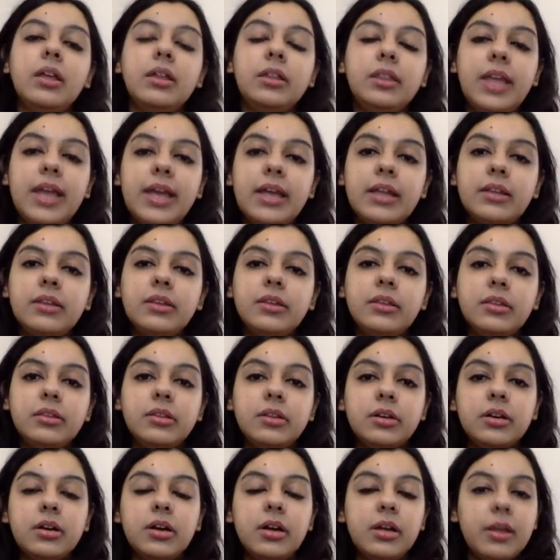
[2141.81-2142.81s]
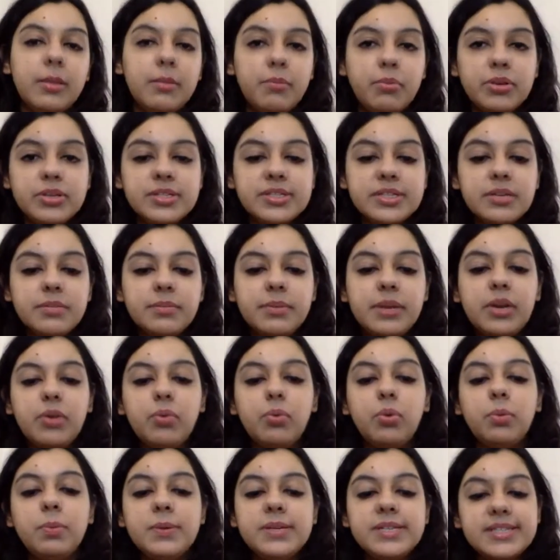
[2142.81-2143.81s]
then the imprisonment
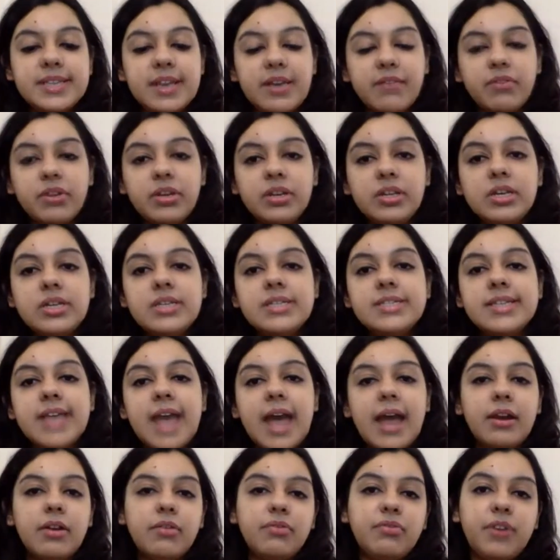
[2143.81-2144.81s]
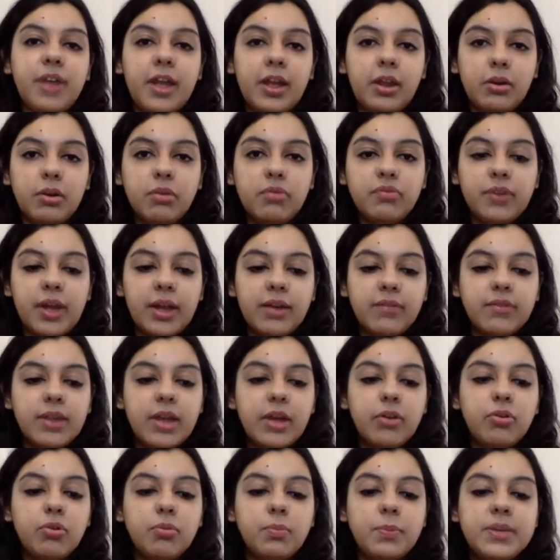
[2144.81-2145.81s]
would be 7 years and a fine of 5
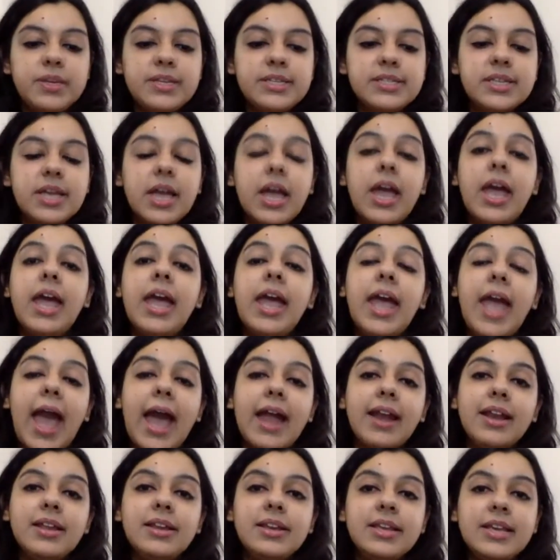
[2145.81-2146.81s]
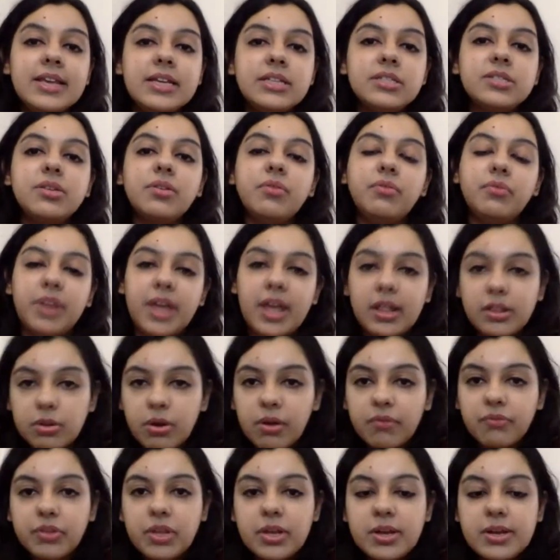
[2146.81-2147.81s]
lakh rupees. And in case of death
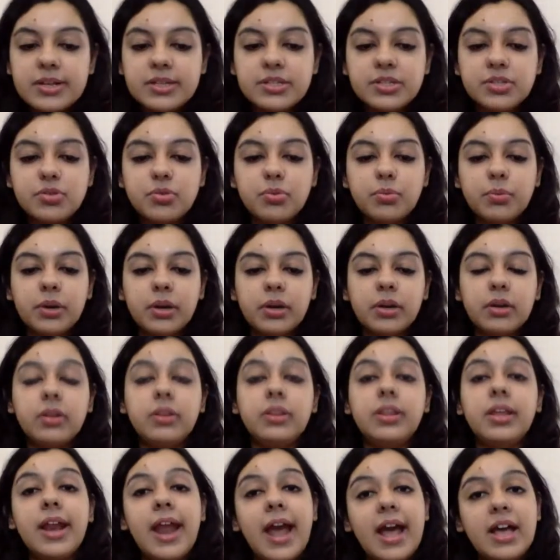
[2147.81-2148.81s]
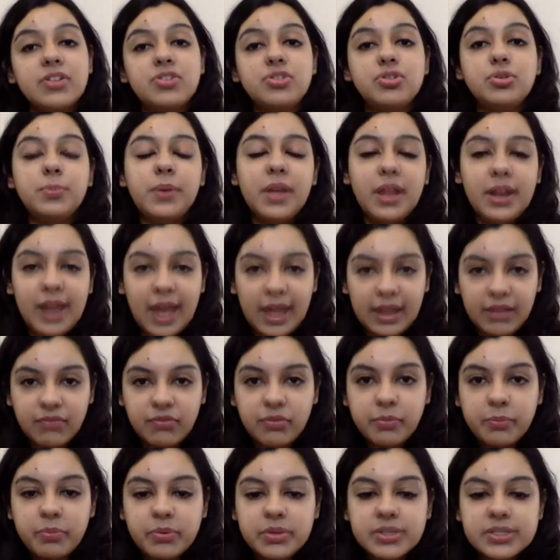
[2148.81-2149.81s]
of the consumer, there has to be a life
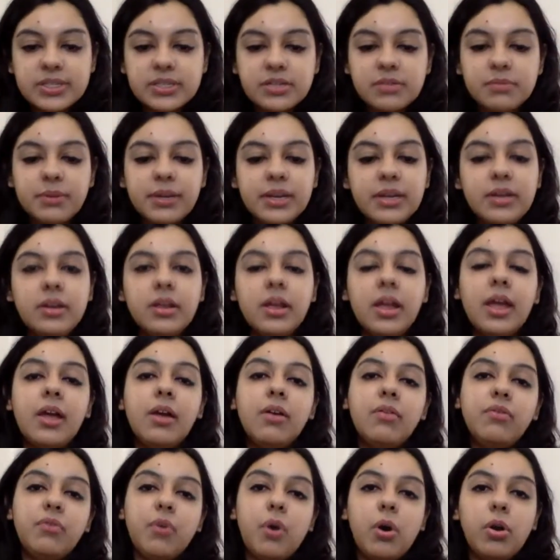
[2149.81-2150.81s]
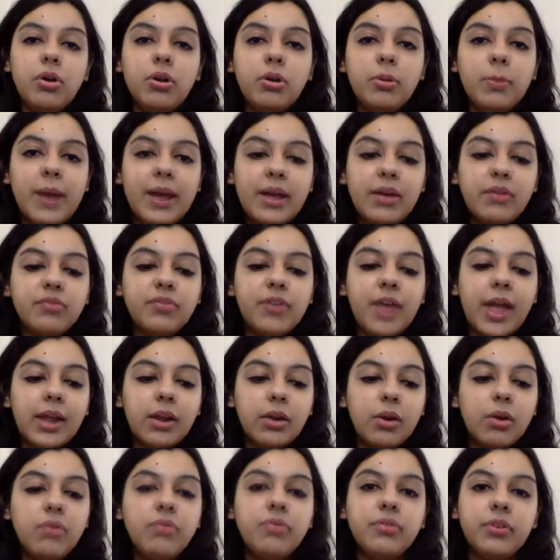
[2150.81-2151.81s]
imprisonment followed by a fine
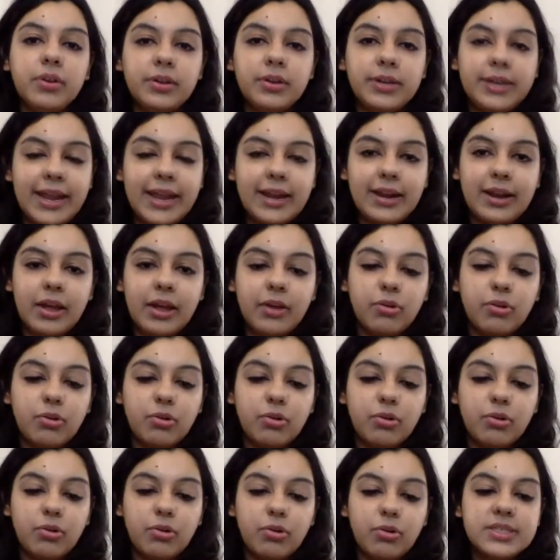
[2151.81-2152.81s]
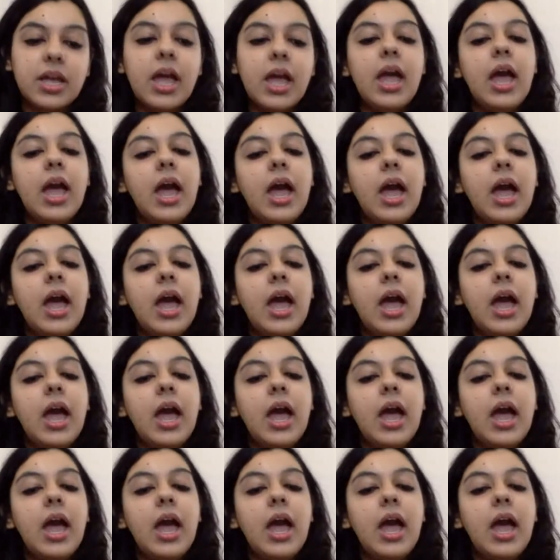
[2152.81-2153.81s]
of 10 lakh rupees.
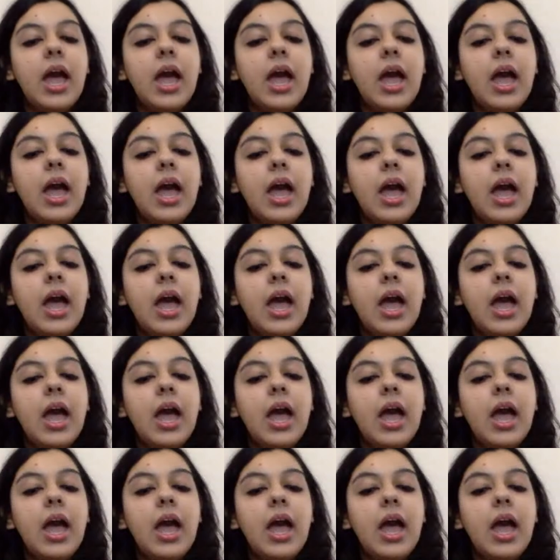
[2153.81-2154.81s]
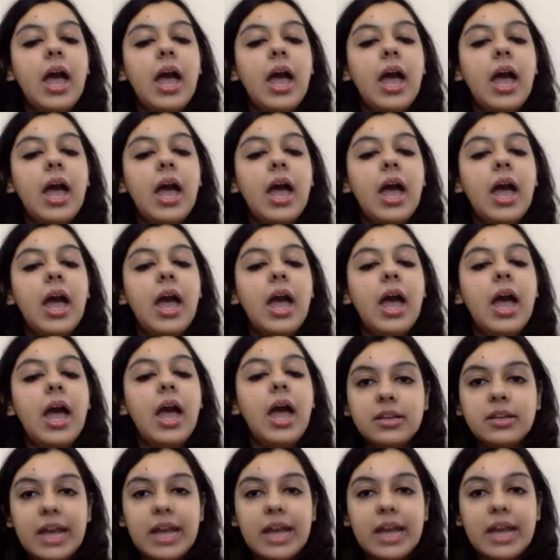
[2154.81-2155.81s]
Again, commission has the power to suspend the
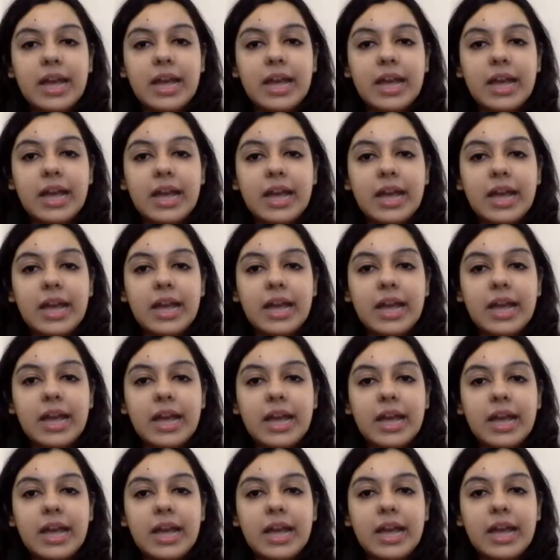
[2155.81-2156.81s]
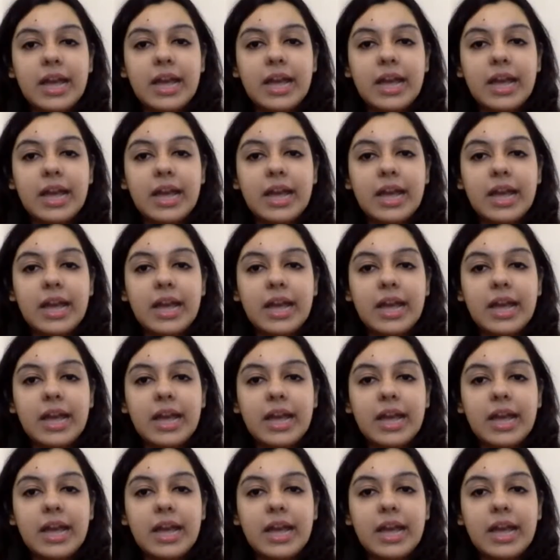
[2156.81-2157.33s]
license for 2 years.